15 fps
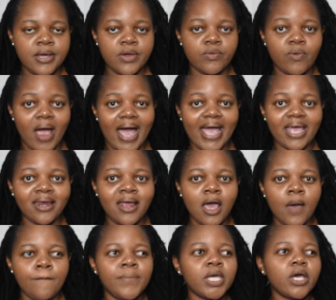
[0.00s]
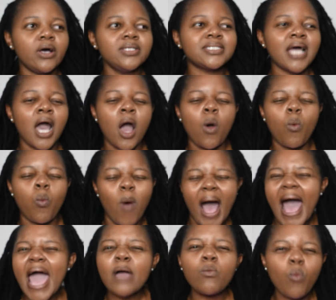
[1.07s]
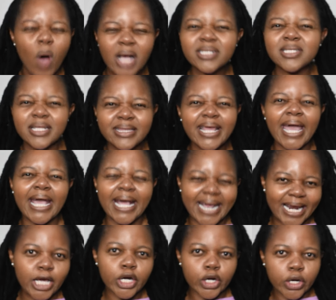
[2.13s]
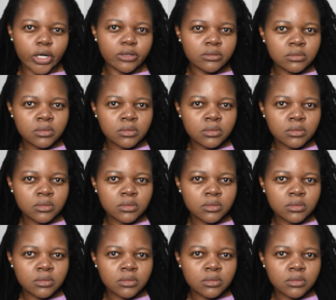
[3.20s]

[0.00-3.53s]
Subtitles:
right? Because why wasn't there glitter?